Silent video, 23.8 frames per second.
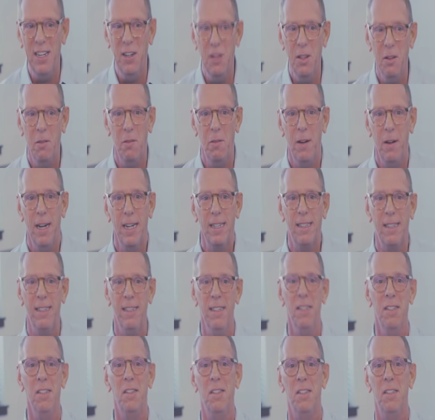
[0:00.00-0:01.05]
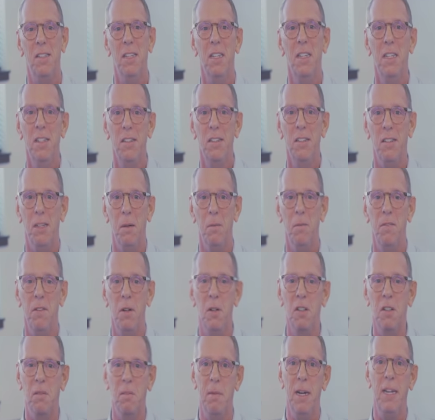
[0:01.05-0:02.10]
know, the fact is, some
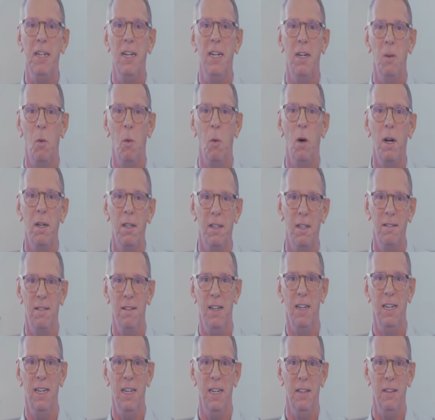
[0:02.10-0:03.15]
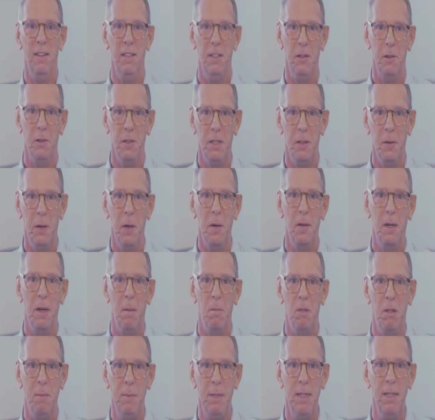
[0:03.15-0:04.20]
folks may not want they uh, their, their
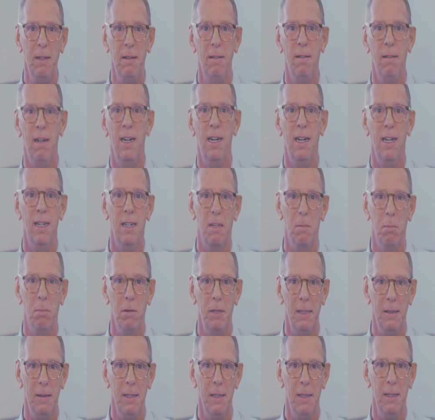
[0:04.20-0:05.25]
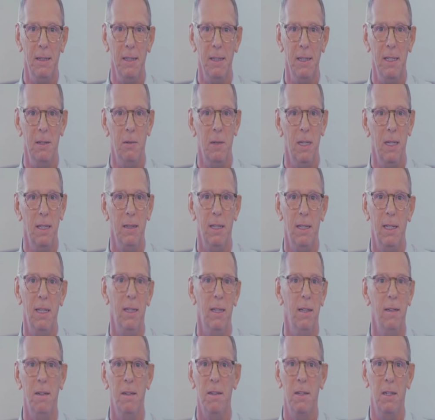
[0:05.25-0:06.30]
outcome to be uh, completely clean, right?
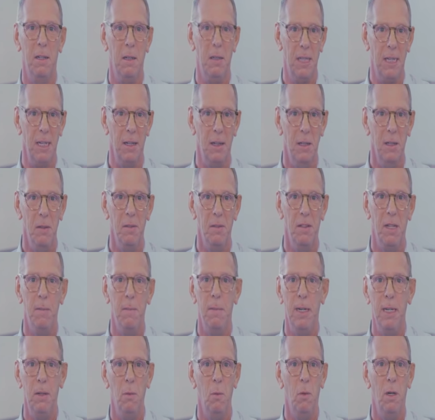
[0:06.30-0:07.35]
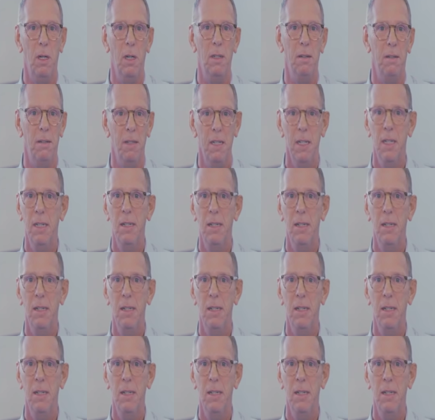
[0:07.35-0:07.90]
They clean clothes. They might want